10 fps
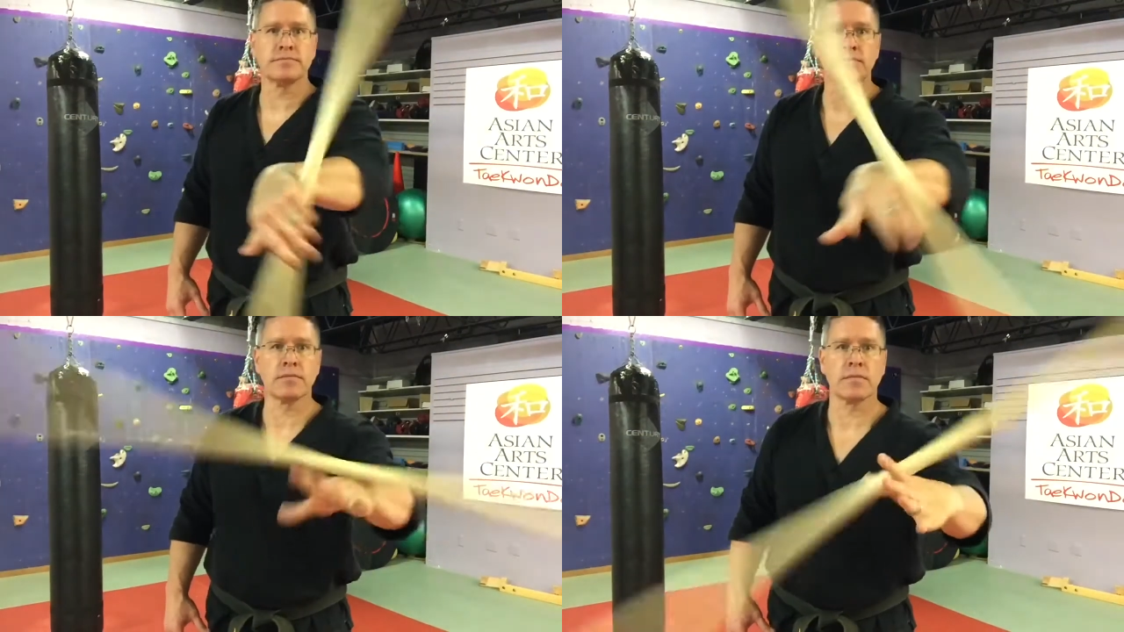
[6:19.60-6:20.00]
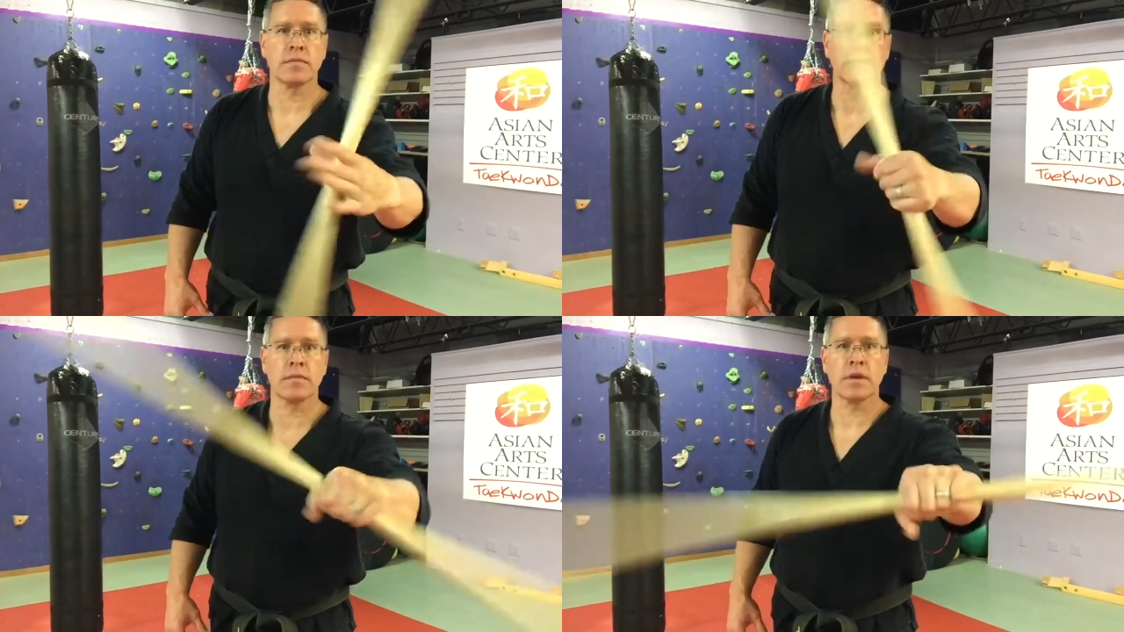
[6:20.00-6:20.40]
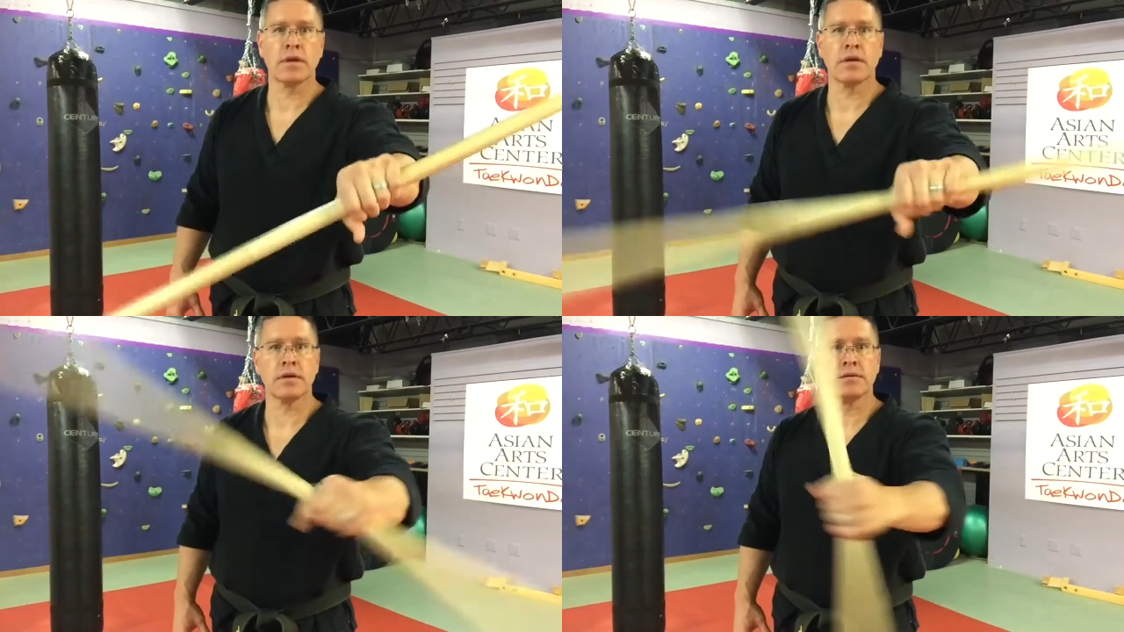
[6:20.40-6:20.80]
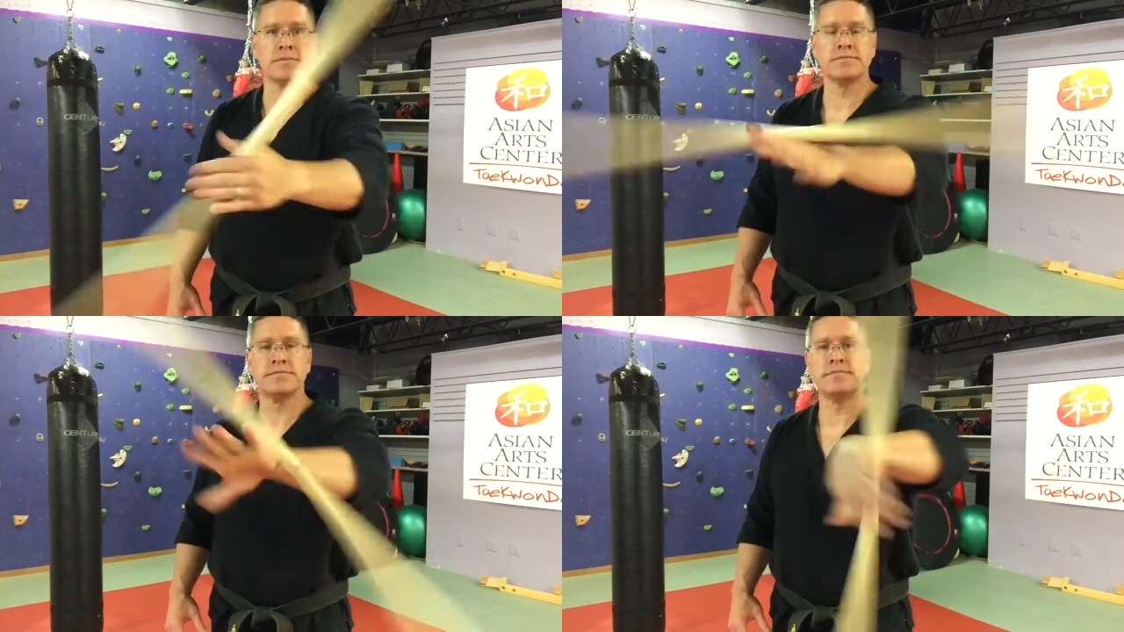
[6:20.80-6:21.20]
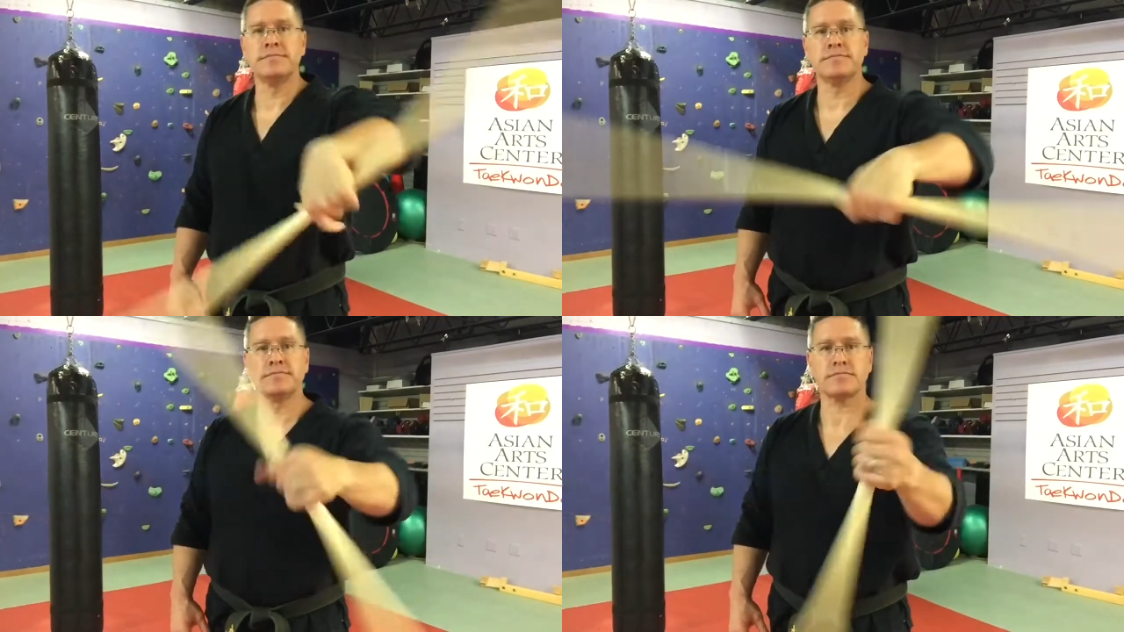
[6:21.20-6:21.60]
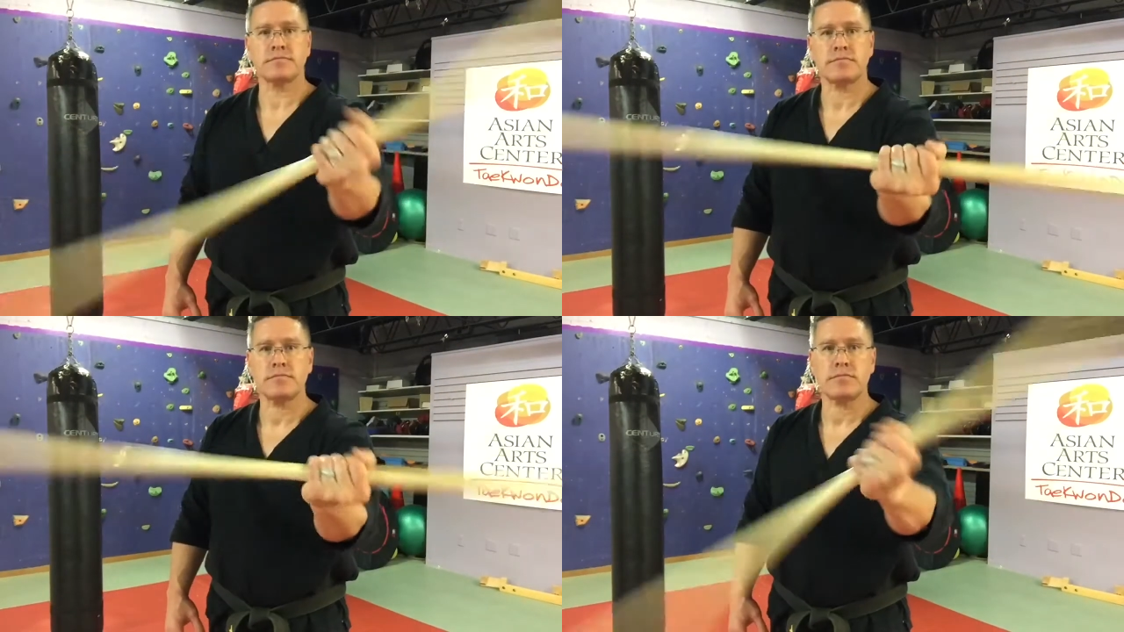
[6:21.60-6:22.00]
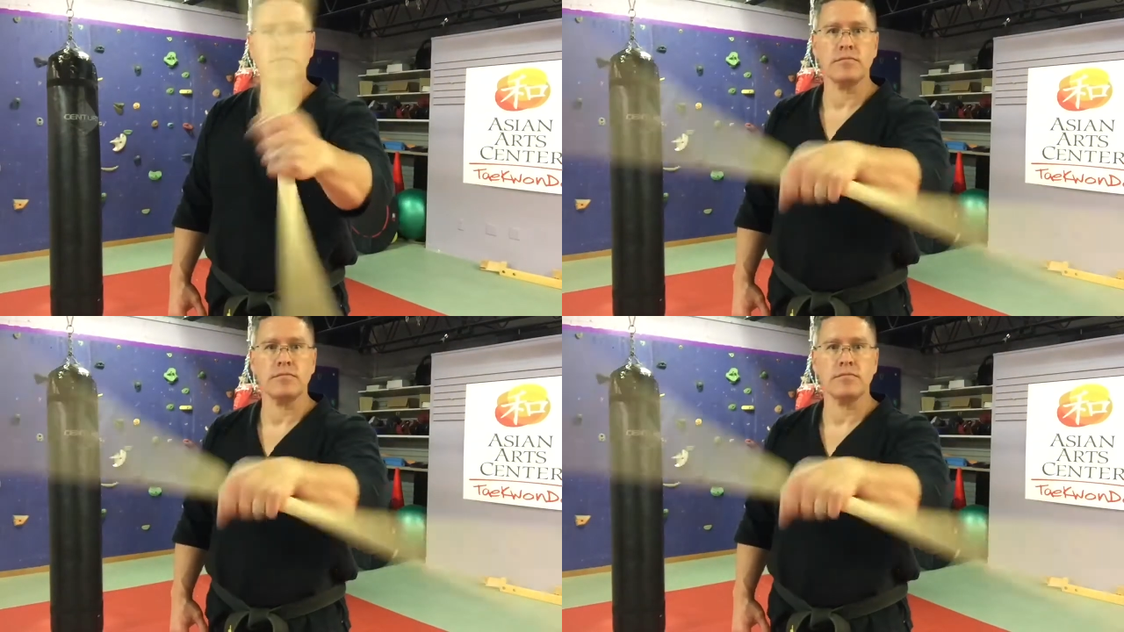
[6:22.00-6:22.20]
(silence)